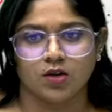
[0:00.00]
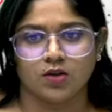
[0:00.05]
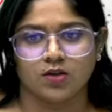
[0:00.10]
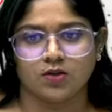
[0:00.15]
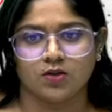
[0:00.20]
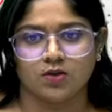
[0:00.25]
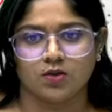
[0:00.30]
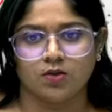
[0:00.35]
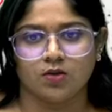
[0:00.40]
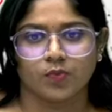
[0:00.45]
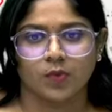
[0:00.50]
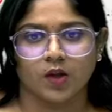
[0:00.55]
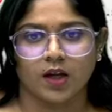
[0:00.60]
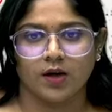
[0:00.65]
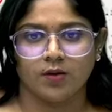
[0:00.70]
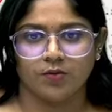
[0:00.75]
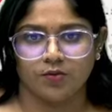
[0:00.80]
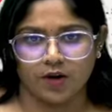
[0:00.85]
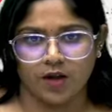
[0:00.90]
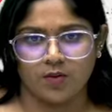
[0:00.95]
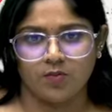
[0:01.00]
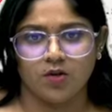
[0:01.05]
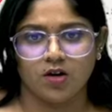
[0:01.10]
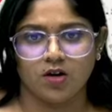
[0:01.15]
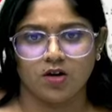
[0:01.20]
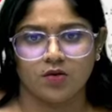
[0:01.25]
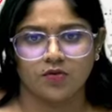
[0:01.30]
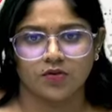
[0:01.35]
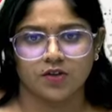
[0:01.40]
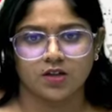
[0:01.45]
So in
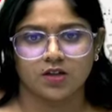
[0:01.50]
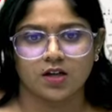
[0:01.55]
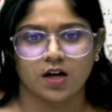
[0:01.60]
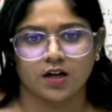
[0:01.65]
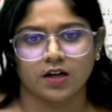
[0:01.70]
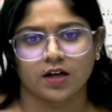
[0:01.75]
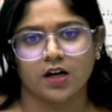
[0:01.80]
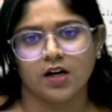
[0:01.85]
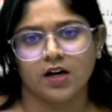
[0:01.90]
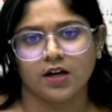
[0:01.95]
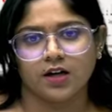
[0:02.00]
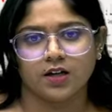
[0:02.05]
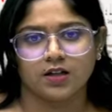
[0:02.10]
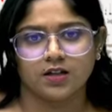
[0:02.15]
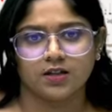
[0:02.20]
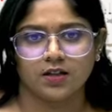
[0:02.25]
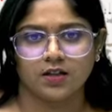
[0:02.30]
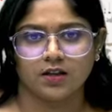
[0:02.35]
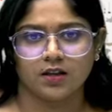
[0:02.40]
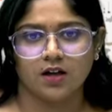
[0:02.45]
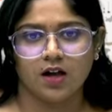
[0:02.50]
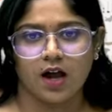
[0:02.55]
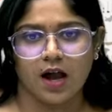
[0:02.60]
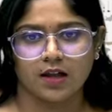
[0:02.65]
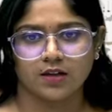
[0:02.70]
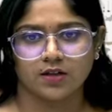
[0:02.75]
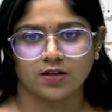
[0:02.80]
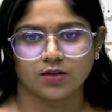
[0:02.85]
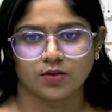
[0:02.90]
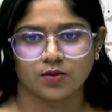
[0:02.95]
framework of this article, let us see the
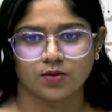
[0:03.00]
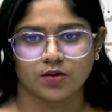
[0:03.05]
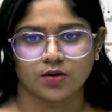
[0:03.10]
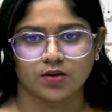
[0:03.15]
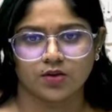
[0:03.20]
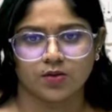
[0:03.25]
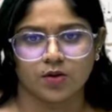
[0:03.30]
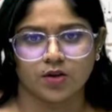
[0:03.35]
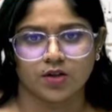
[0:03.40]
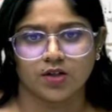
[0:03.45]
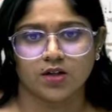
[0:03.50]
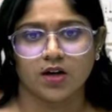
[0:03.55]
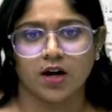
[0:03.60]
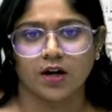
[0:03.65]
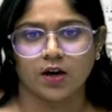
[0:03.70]
answer to this question,